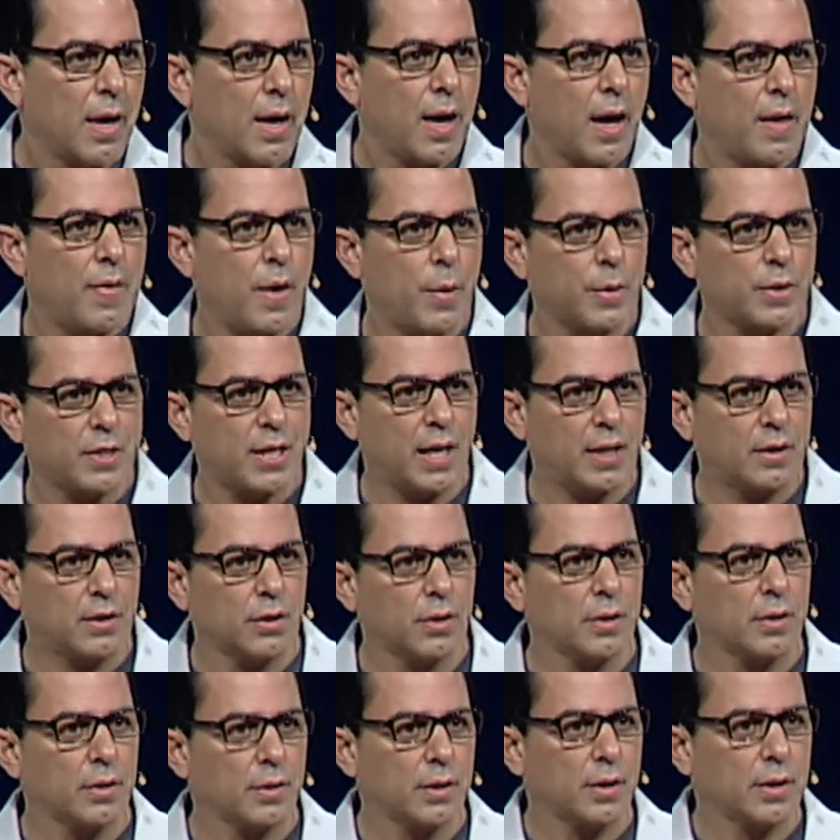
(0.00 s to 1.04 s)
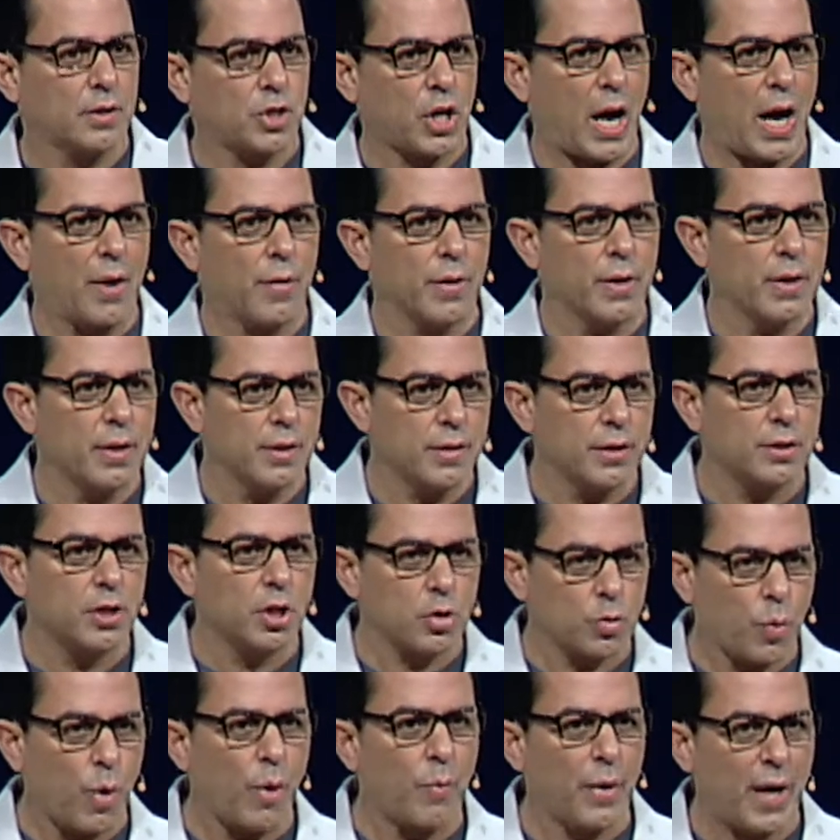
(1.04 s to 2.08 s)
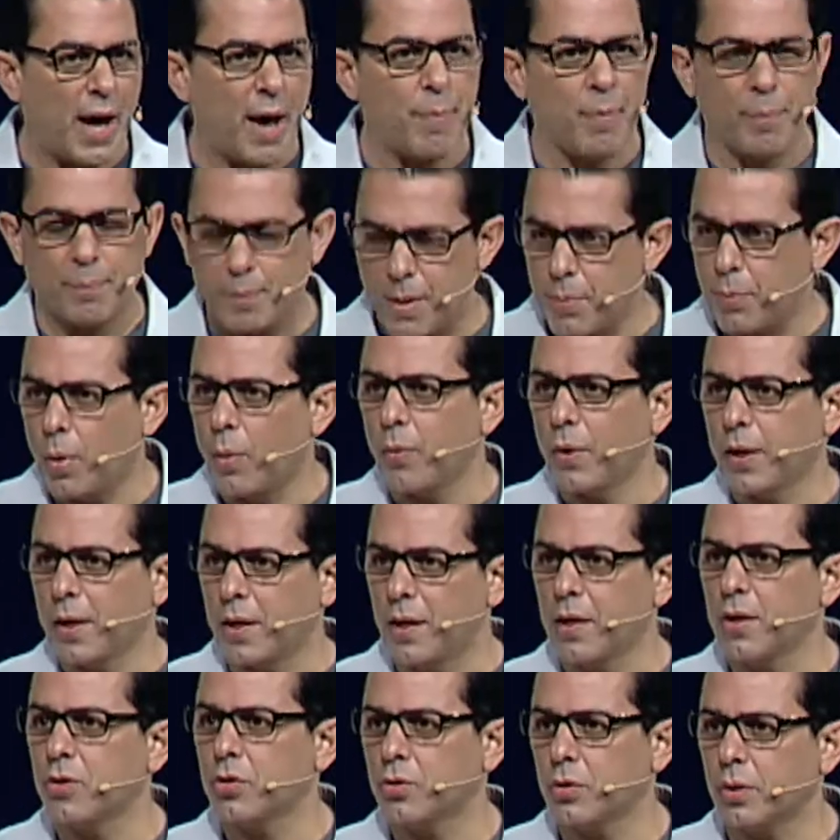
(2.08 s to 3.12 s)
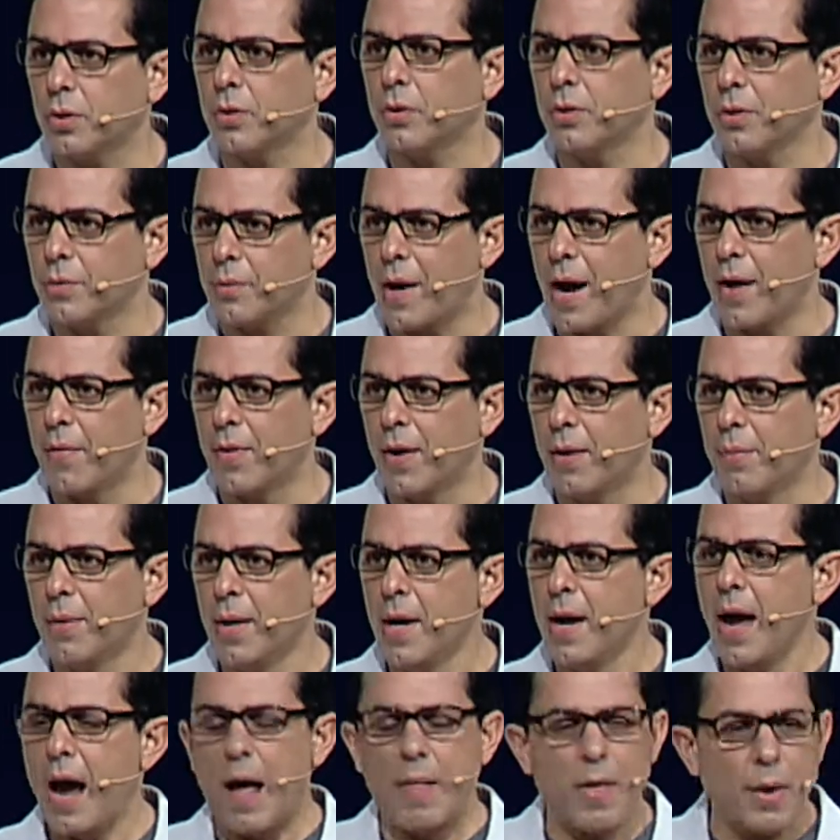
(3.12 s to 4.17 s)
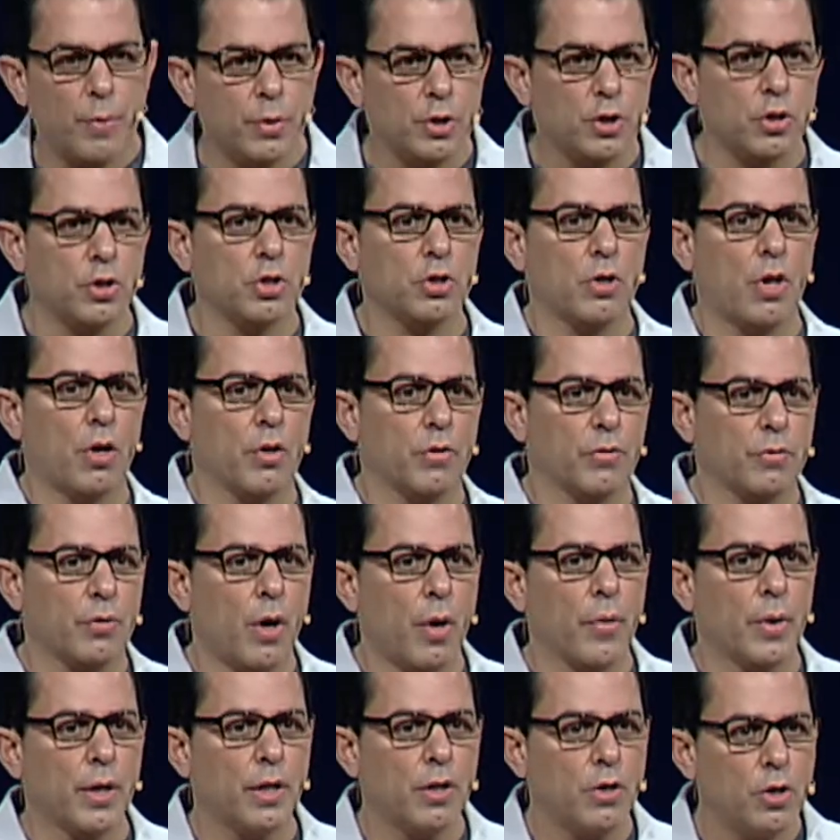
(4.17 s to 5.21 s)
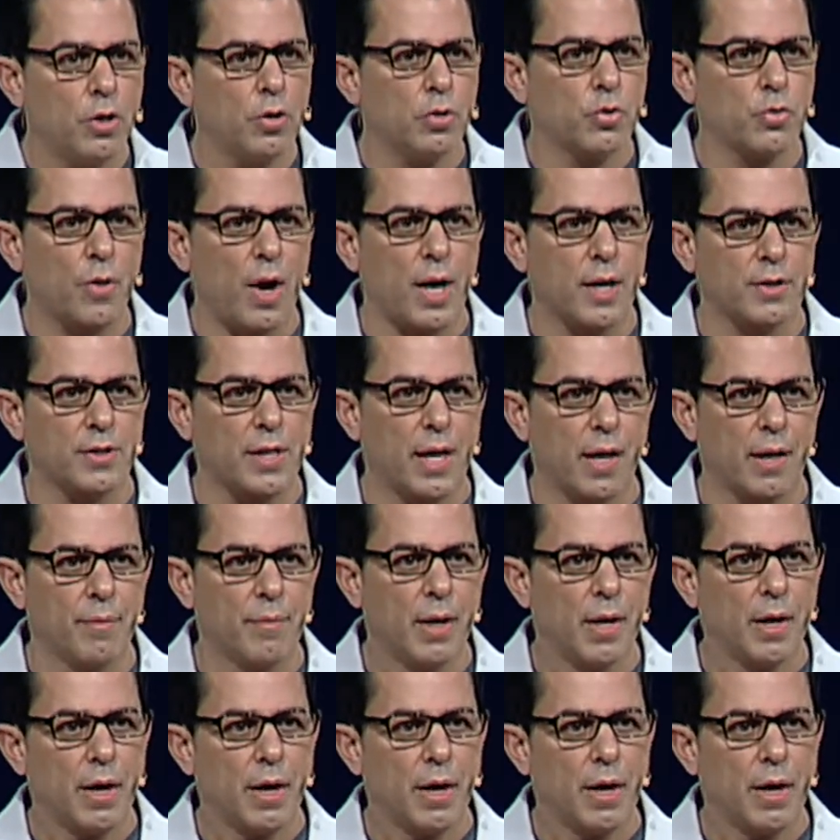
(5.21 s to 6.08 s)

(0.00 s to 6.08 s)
And they would take their child, and this is what would happen. People would get in a circle around them, and they would just start throwing huge rocks at them.